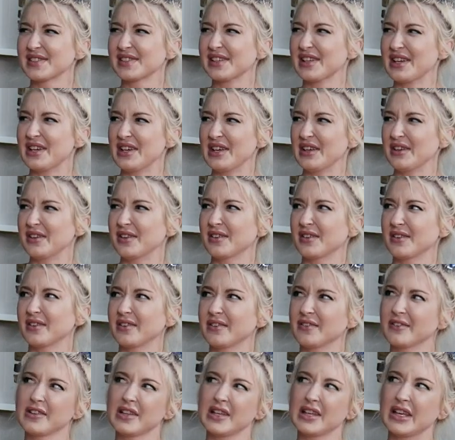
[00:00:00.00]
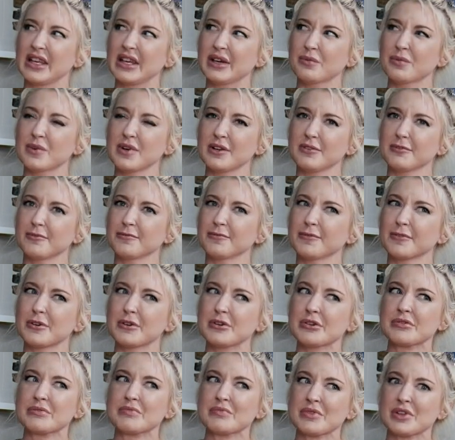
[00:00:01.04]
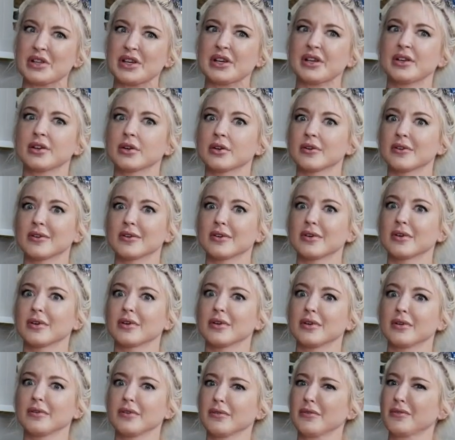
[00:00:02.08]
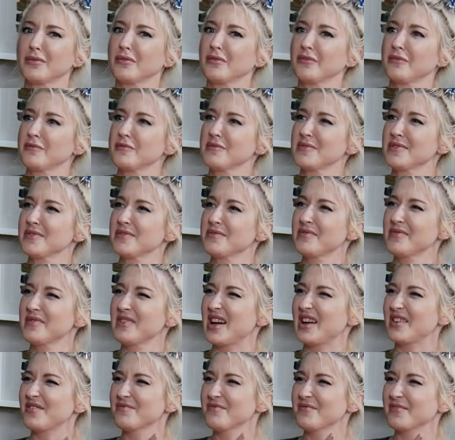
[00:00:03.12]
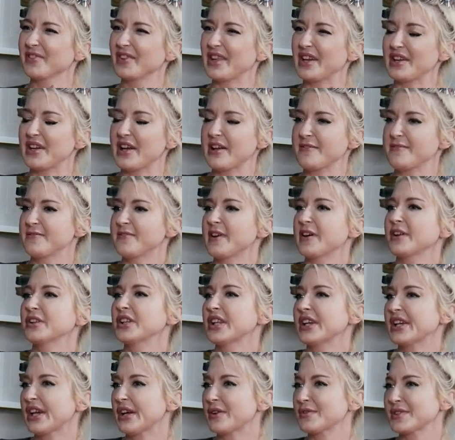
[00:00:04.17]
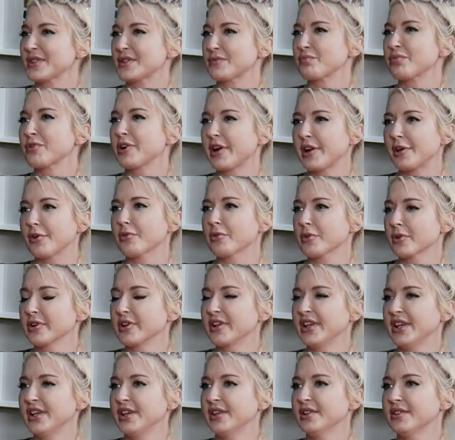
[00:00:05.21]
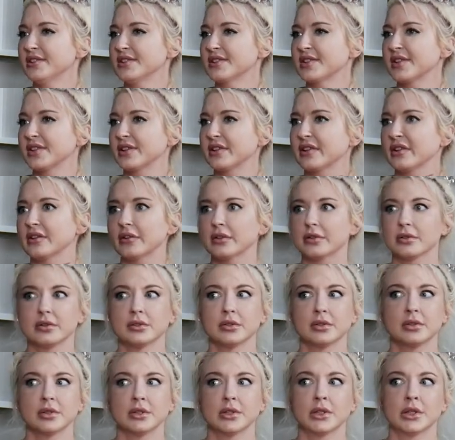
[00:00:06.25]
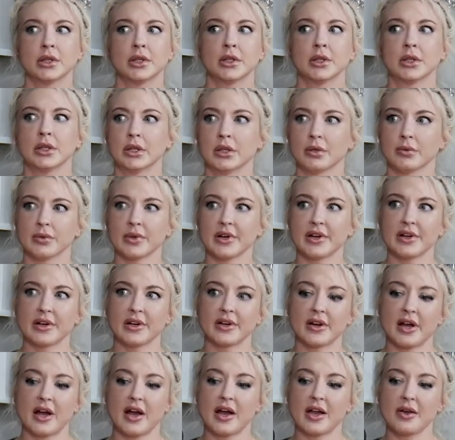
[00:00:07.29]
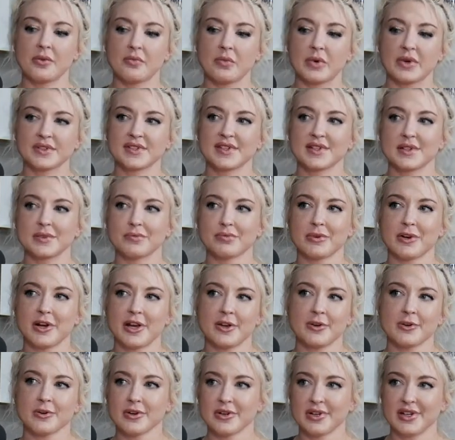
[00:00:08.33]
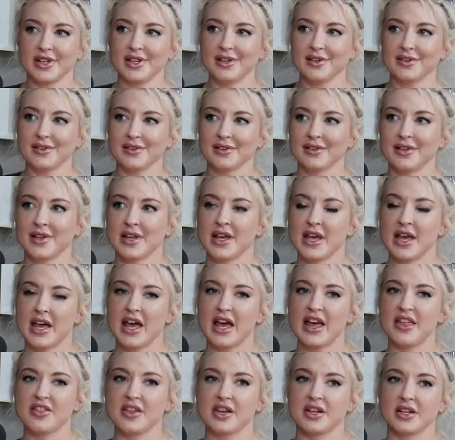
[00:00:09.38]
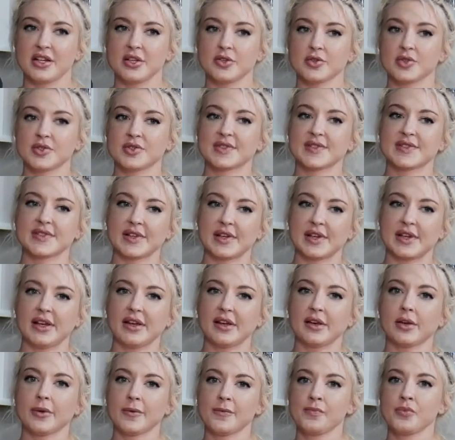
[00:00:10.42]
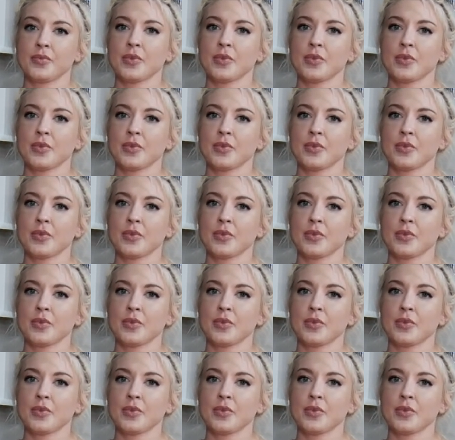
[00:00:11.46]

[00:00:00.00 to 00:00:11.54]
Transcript: like it went from like I'm like I felt like I was a priority to where I wasn't a priority. Mm-hmm. And then he was like,